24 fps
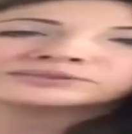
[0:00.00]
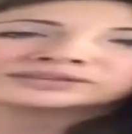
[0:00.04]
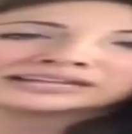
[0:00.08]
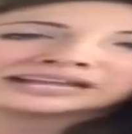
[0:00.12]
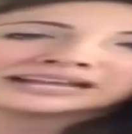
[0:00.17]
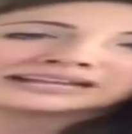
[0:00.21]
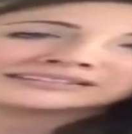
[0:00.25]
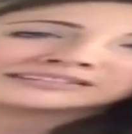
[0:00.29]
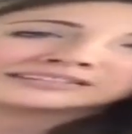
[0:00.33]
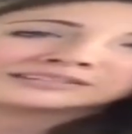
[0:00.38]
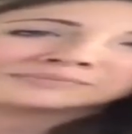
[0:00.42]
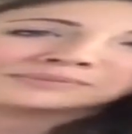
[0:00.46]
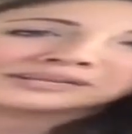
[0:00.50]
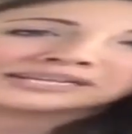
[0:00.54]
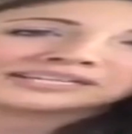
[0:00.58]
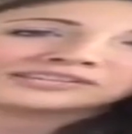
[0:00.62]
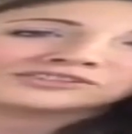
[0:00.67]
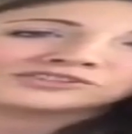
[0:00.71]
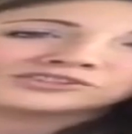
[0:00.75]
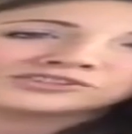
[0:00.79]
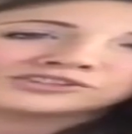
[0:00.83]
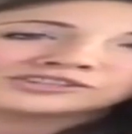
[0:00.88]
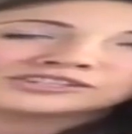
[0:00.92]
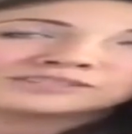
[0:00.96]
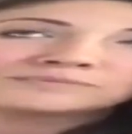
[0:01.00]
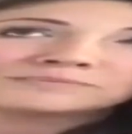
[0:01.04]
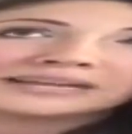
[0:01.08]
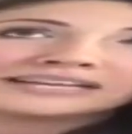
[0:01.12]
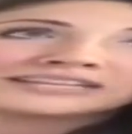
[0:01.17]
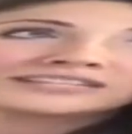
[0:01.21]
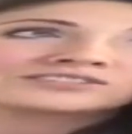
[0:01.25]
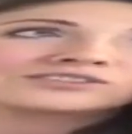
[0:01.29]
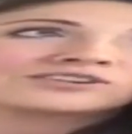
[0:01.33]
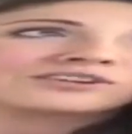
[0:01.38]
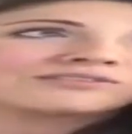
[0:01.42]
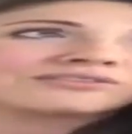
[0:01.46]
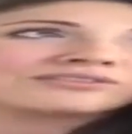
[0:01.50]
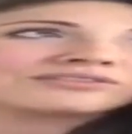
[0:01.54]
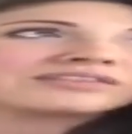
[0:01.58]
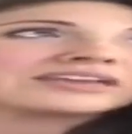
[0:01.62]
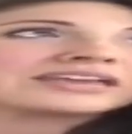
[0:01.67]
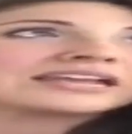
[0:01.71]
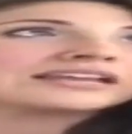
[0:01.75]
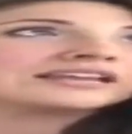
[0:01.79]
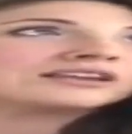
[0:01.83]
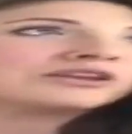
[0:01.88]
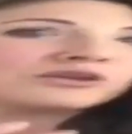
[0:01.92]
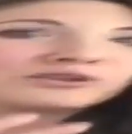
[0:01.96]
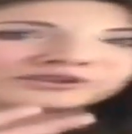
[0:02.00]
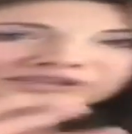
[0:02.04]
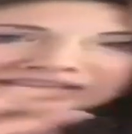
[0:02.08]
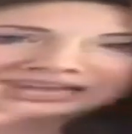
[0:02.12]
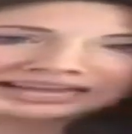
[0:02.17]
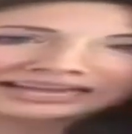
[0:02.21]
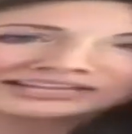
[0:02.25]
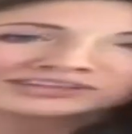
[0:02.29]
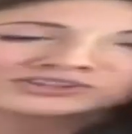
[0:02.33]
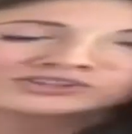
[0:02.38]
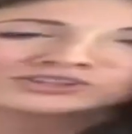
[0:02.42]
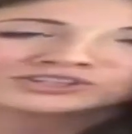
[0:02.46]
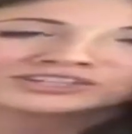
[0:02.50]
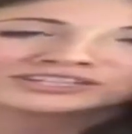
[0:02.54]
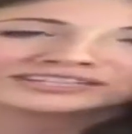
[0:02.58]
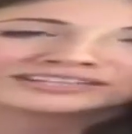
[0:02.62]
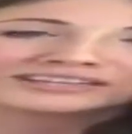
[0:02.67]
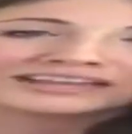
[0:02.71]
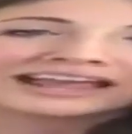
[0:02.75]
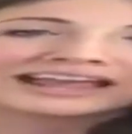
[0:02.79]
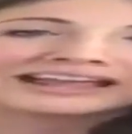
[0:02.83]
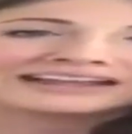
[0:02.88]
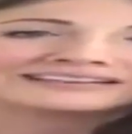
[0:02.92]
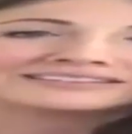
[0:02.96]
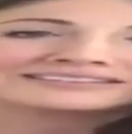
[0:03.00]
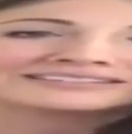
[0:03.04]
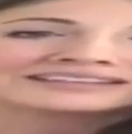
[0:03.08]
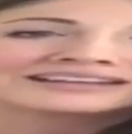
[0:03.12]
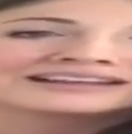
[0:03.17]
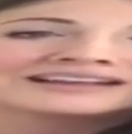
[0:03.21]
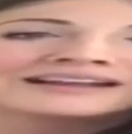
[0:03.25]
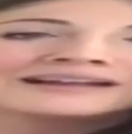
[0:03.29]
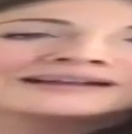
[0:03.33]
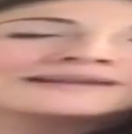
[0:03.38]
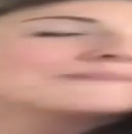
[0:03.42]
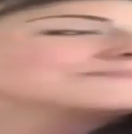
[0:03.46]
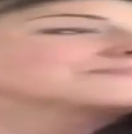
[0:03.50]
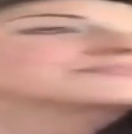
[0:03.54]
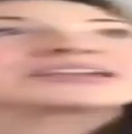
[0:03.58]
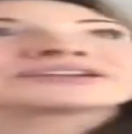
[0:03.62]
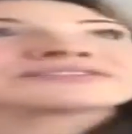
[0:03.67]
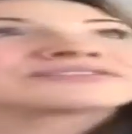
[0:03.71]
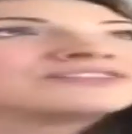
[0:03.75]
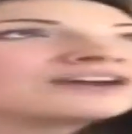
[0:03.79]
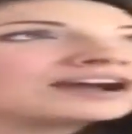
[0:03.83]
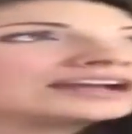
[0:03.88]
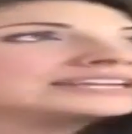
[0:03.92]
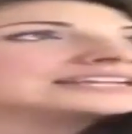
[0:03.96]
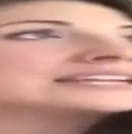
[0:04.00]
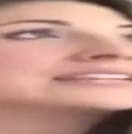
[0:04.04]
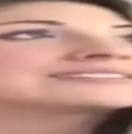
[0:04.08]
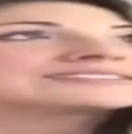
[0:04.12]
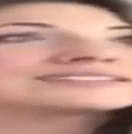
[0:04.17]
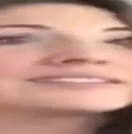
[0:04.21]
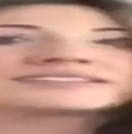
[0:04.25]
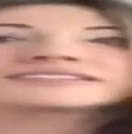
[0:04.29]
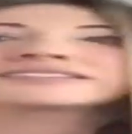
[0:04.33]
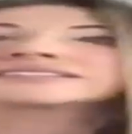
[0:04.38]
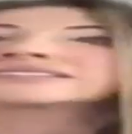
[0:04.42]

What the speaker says: has to pick and choose based on their location and their finances